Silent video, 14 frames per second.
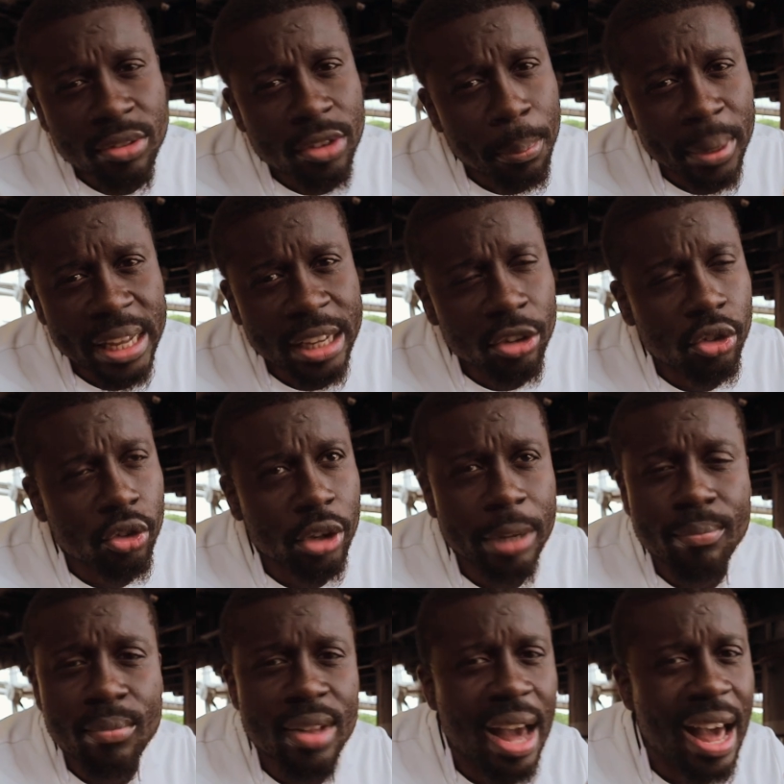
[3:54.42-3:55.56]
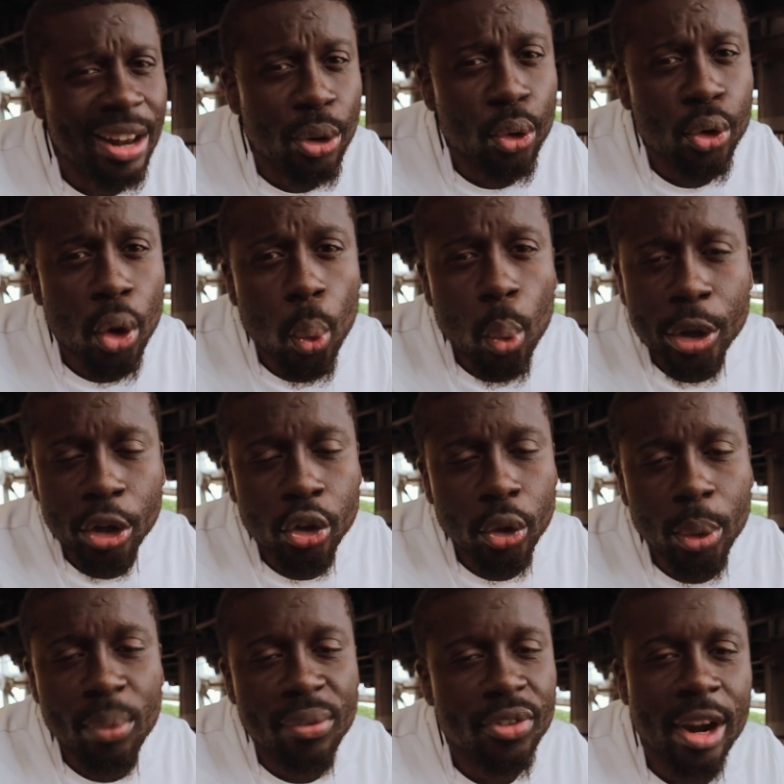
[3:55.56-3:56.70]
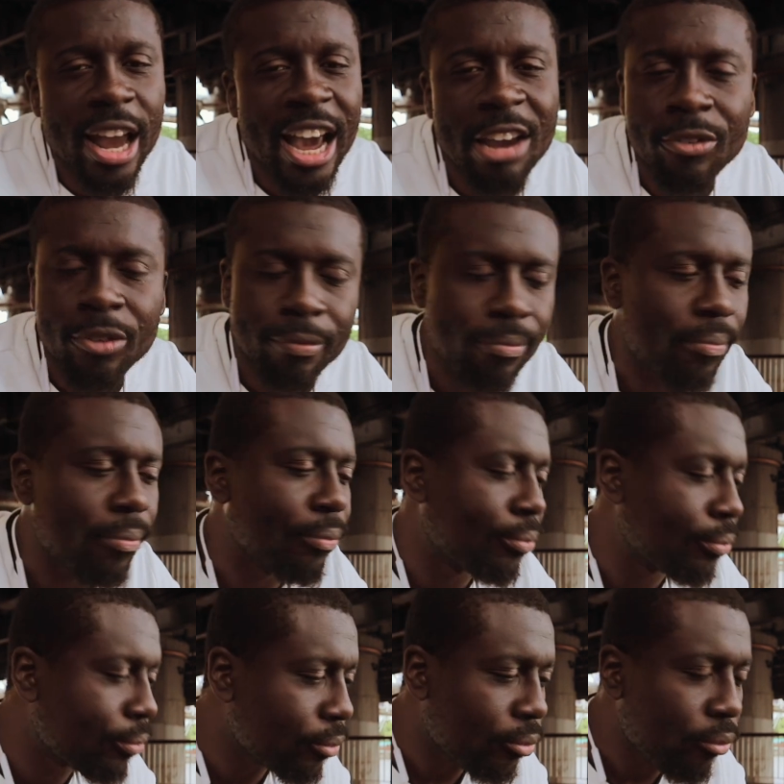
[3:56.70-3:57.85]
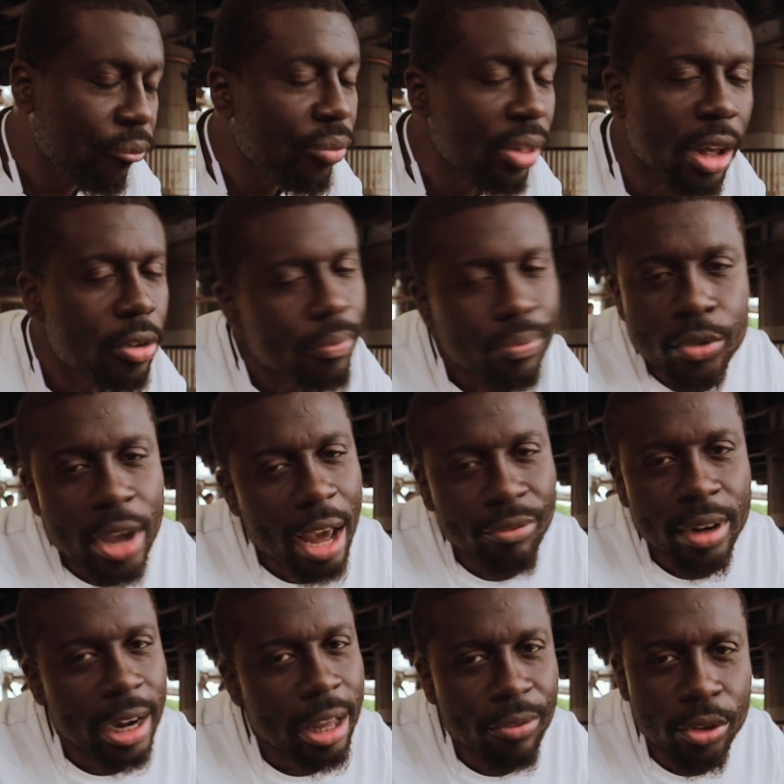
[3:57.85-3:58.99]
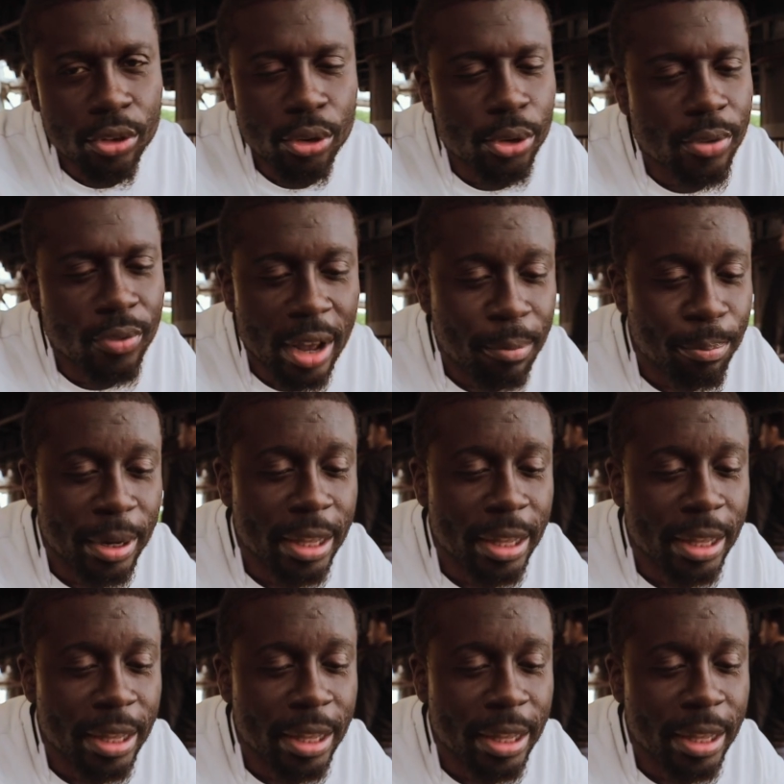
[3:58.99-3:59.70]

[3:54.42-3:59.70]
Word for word: been to Bleecker Street, I don't know what you're doing with your life. You haven't lived until you've had